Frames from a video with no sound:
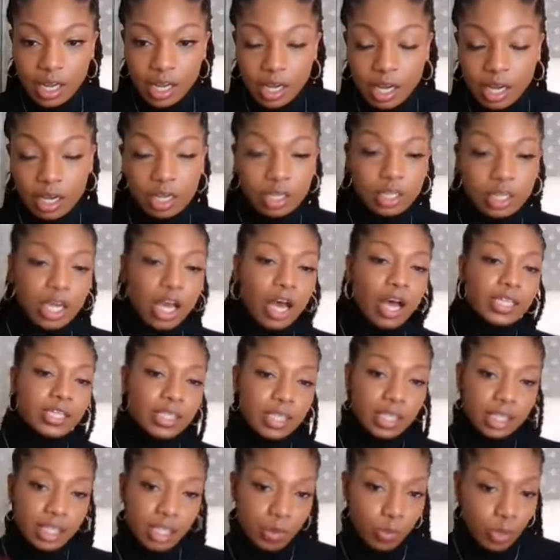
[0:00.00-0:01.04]
Oh, y'all, I have to
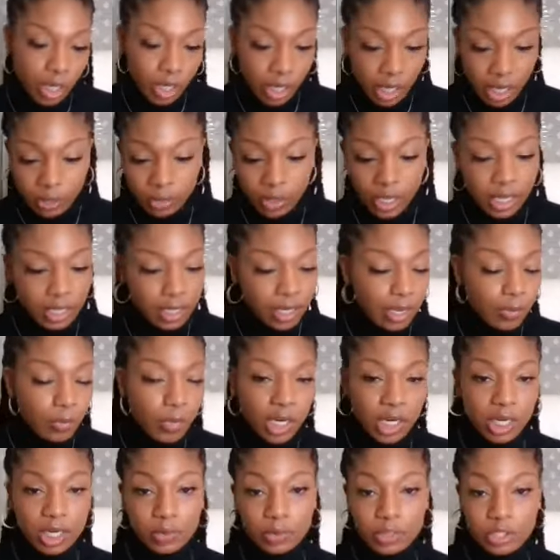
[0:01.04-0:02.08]
get that word out, okay? That
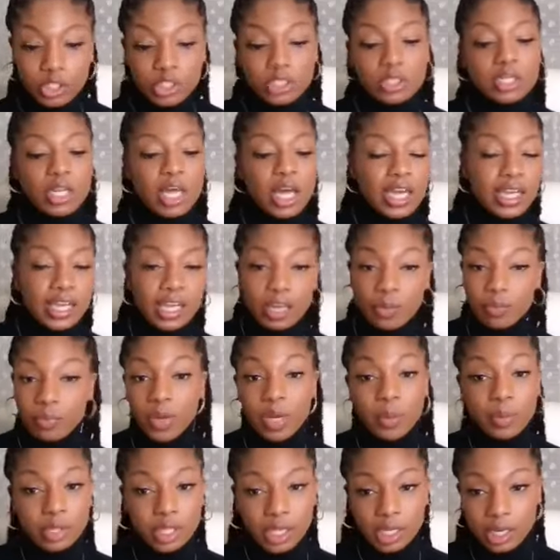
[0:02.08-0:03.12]
word was just, like,
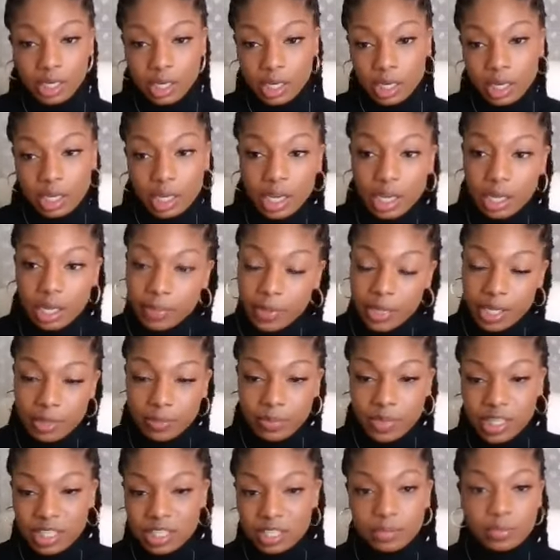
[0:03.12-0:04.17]
bubbling up in
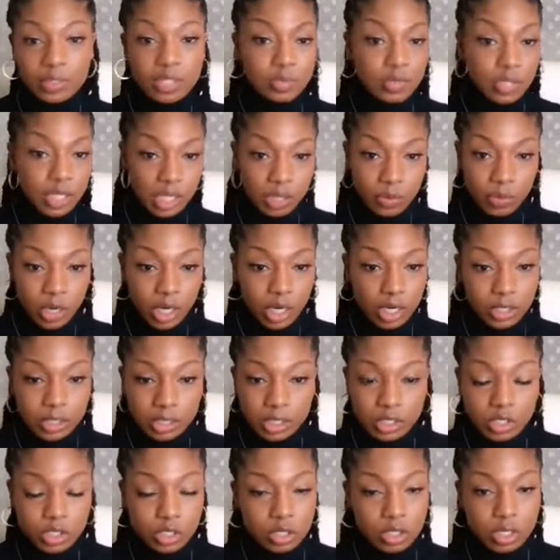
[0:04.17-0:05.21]
me. Sometimes I get words, and
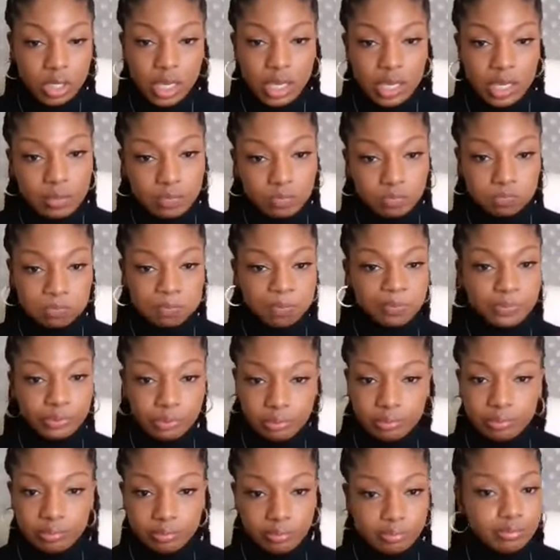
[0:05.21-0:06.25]
it's just, like,
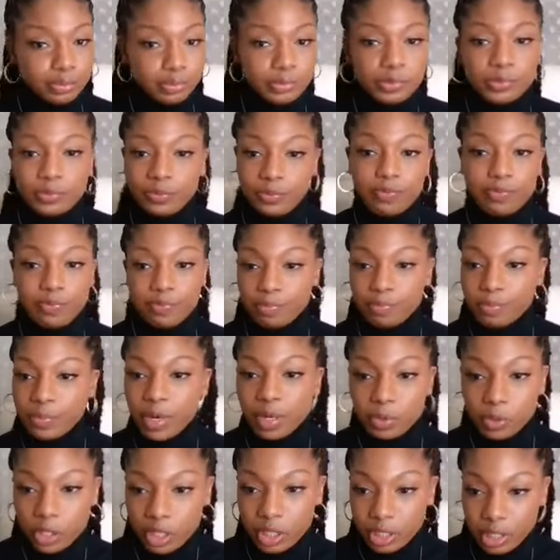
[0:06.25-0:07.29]

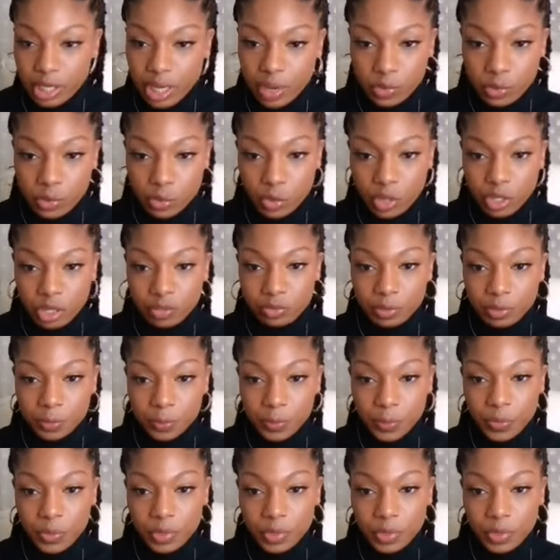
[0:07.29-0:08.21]
bubbling. That was one of them.